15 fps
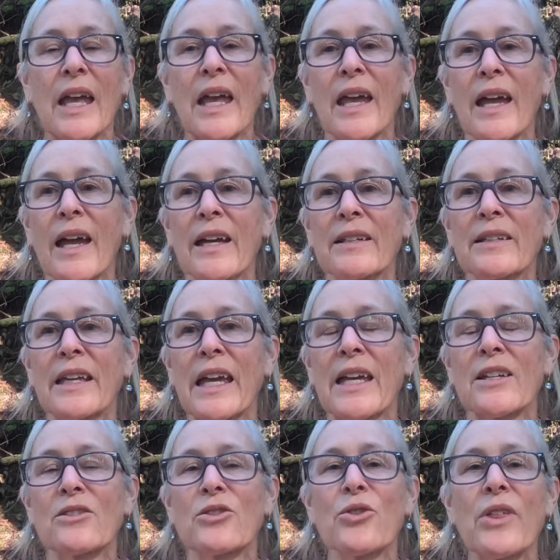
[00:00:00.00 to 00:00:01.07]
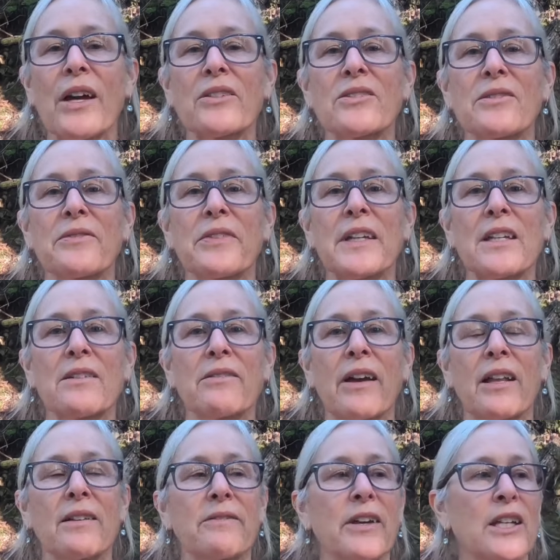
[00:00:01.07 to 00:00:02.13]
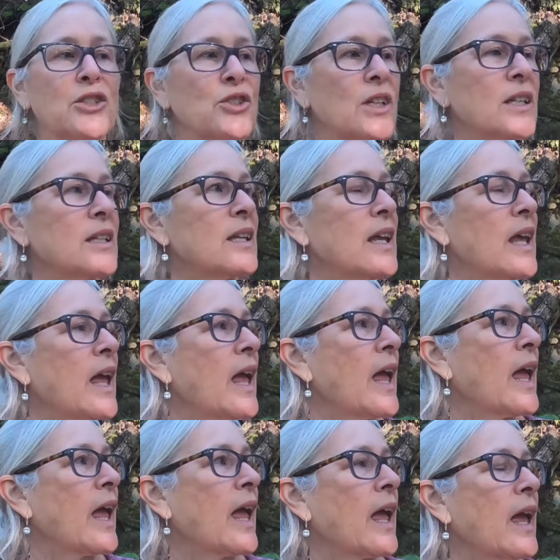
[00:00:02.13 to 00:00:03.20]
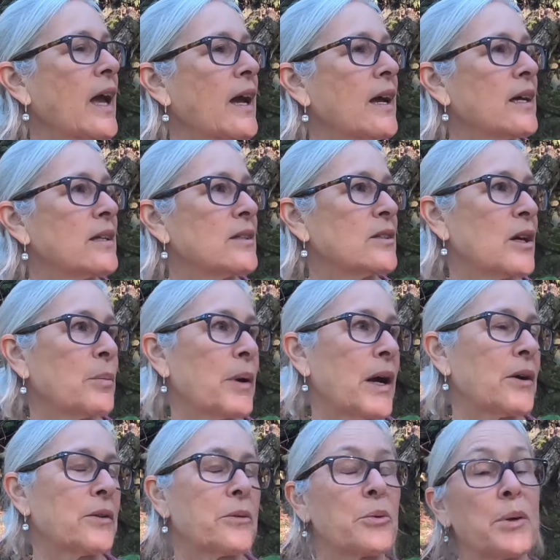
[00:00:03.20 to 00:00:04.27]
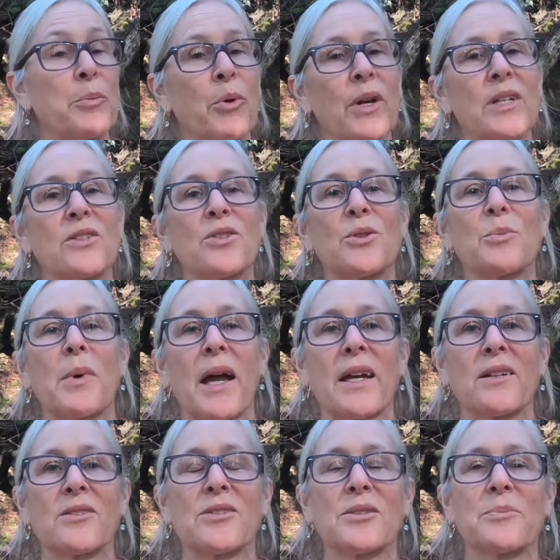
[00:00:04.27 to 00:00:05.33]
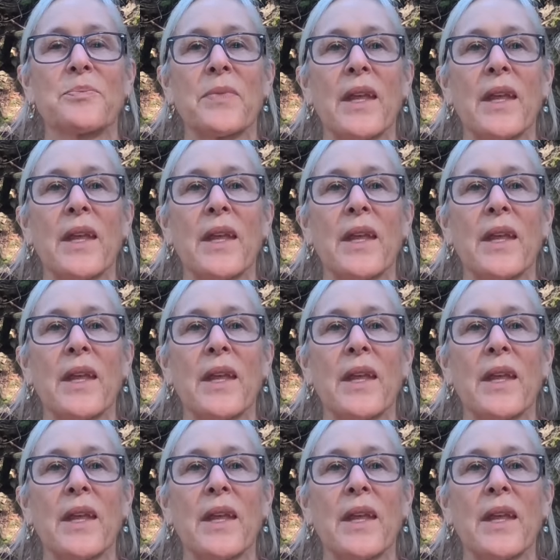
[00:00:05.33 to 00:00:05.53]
and gained 2,000 feet of elevation and about 3.2 miles.